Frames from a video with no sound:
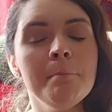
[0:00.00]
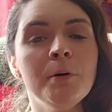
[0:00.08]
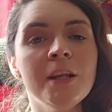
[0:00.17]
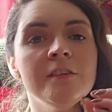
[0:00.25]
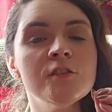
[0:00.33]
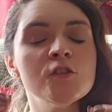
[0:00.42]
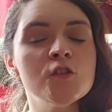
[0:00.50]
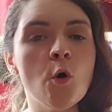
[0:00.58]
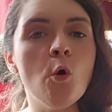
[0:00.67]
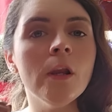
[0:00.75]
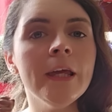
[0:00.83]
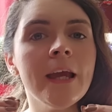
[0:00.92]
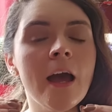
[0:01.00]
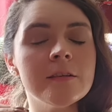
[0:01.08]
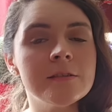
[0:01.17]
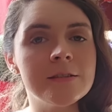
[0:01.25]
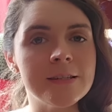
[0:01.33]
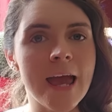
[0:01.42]
but installing a
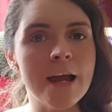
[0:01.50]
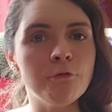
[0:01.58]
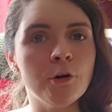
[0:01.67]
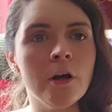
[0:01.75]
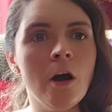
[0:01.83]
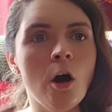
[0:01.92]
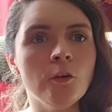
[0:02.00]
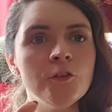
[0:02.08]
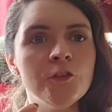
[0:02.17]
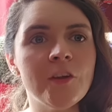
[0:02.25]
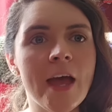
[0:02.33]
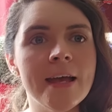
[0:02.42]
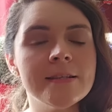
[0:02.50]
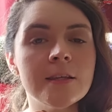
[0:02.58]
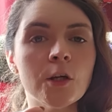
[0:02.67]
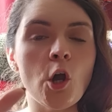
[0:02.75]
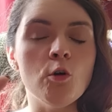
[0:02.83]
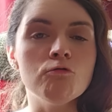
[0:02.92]
stair runner on stairs that
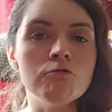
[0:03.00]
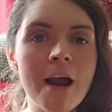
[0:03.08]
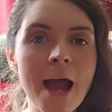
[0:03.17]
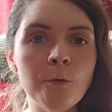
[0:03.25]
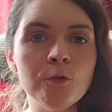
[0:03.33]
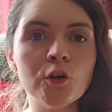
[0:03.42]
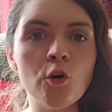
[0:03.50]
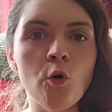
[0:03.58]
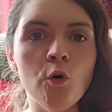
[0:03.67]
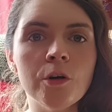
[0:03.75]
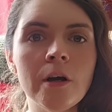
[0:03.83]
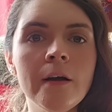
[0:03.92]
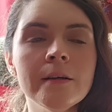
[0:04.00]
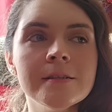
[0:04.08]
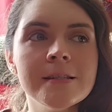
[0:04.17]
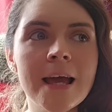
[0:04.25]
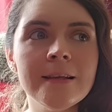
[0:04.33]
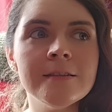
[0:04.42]
go round a corner
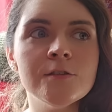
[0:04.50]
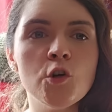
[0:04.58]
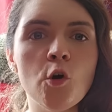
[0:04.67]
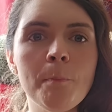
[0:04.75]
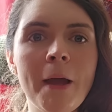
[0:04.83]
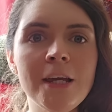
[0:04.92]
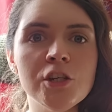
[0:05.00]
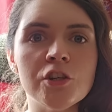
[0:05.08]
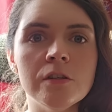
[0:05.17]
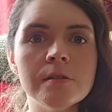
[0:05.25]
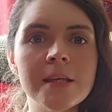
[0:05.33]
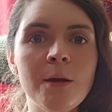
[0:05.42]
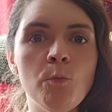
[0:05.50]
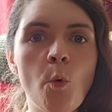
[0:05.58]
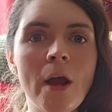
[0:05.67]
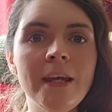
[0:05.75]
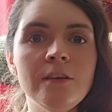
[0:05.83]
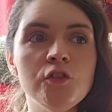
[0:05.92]
tests your patience in
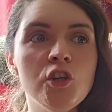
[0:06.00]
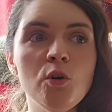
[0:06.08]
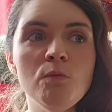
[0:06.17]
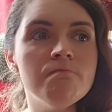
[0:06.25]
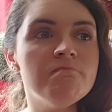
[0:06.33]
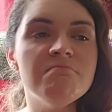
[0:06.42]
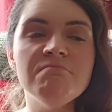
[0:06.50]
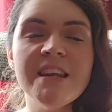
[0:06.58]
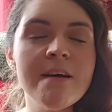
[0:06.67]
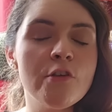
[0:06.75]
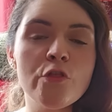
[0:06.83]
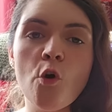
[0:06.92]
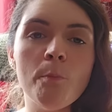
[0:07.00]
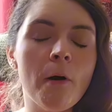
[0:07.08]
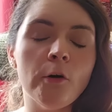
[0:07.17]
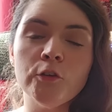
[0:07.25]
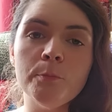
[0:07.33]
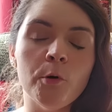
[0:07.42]
ways you never thought
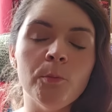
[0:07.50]
possible.